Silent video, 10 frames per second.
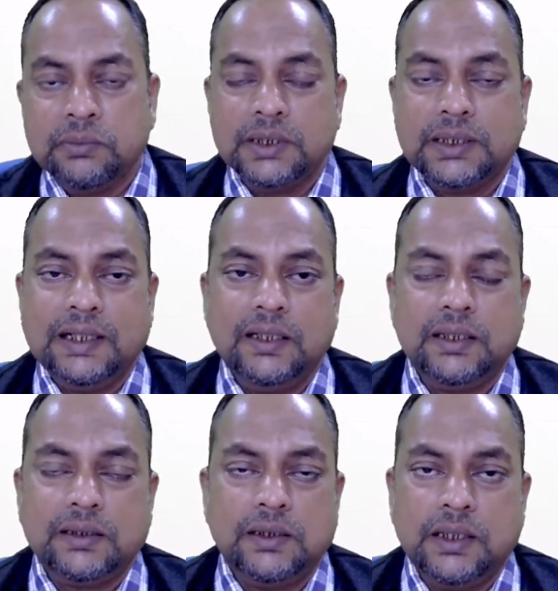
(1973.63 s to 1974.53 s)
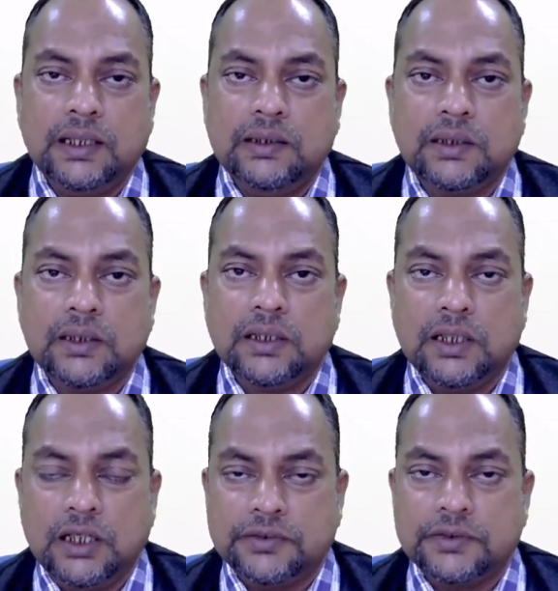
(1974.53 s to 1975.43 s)
Because I understand that
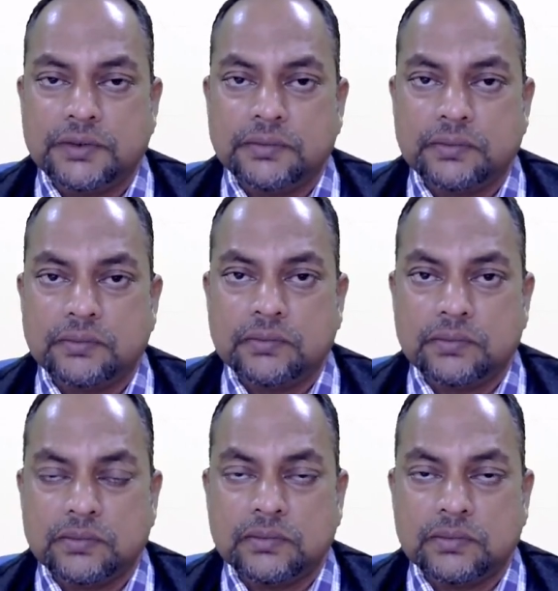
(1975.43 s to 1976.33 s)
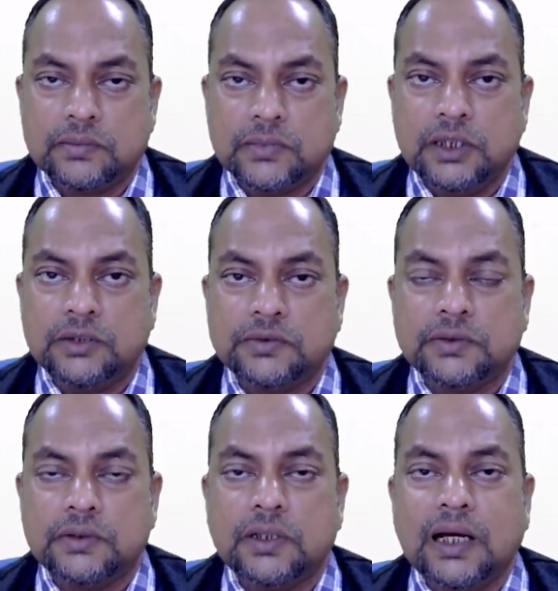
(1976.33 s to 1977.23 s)
if
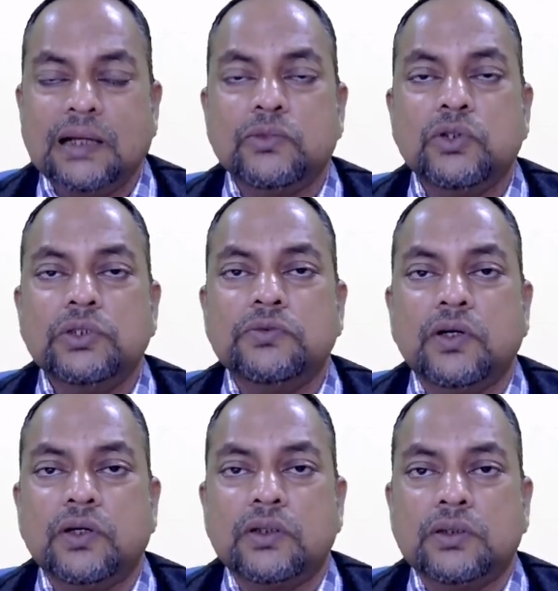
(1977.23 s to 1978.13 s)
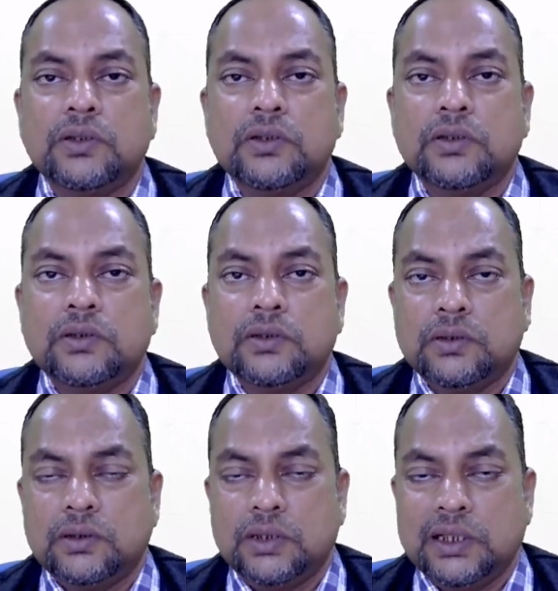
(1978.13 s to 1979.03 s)
I'm going for
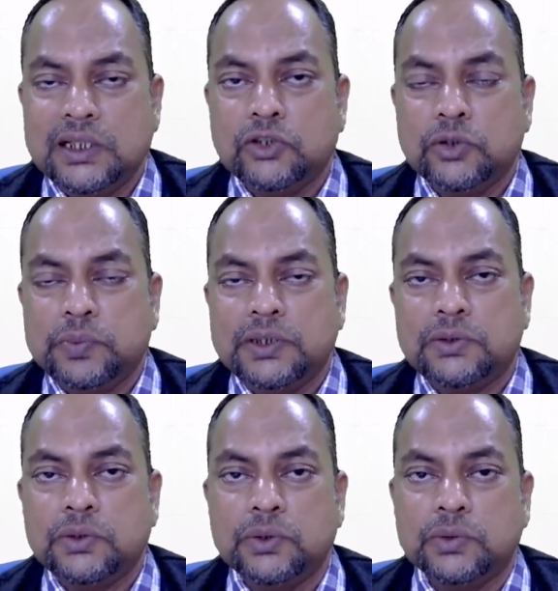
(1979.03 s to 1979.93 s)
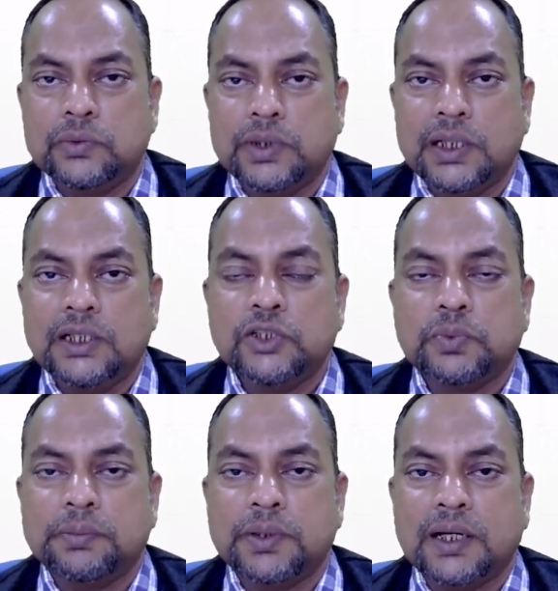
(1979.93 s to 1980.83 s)
a recruitment through a
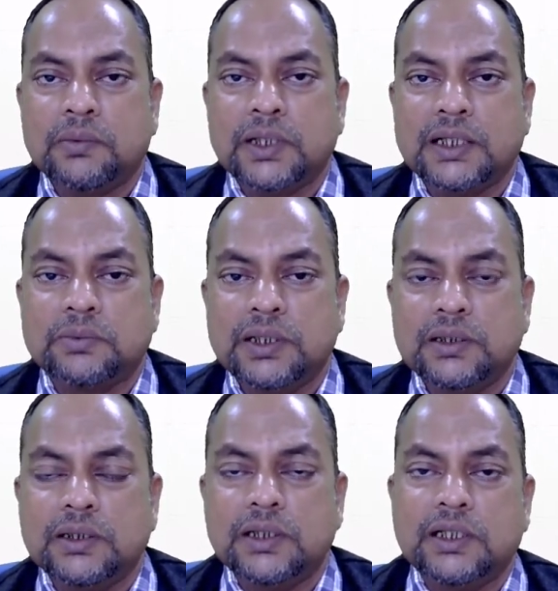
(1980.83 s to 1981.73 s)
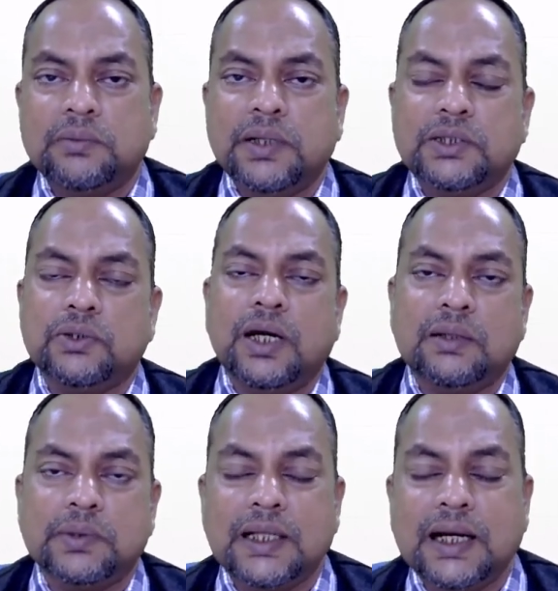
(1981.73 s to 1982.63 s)
newspaper advertisement, it may so
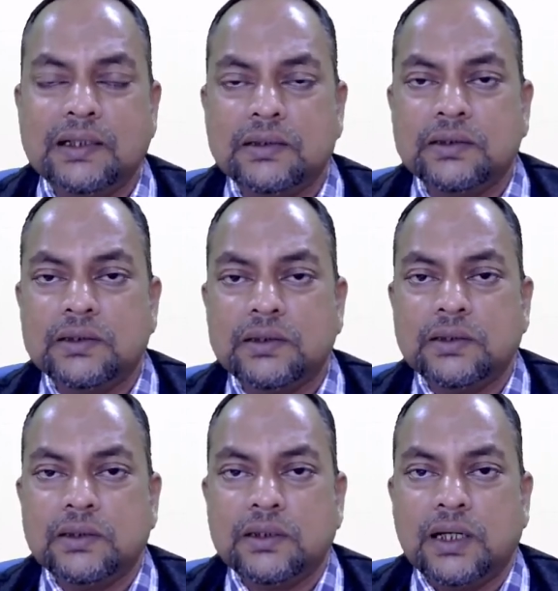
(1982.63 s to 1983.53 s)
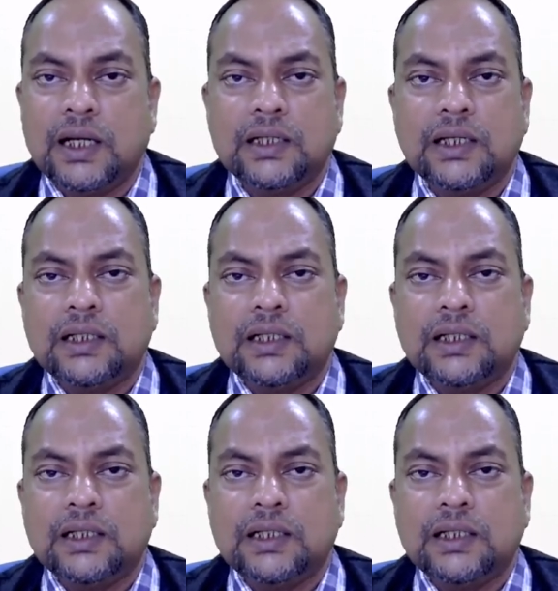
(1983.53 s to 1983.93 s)
happen that I'll